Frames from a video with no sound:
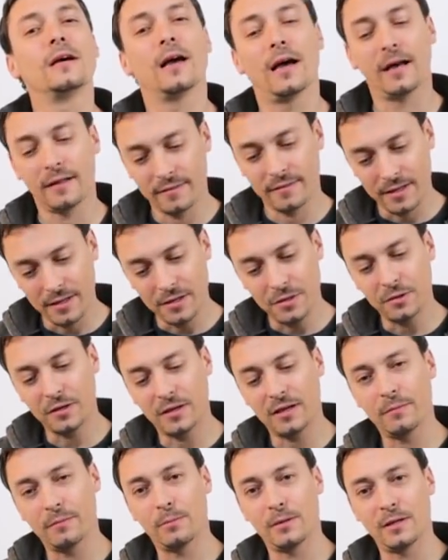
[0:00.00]
And then you
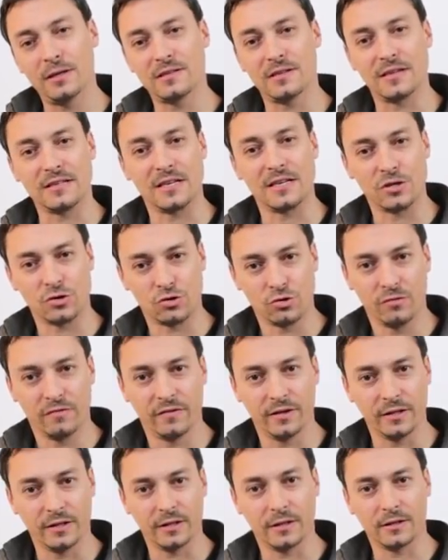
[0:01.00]
give this as a
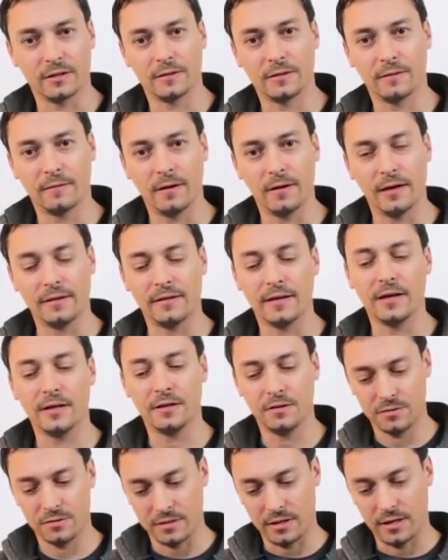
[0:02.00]
souvenir. And then
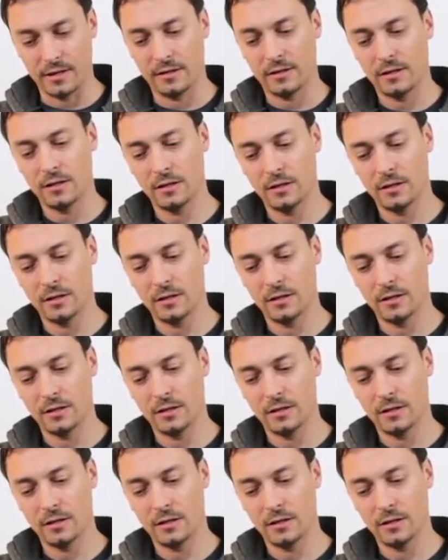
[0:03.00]
you say,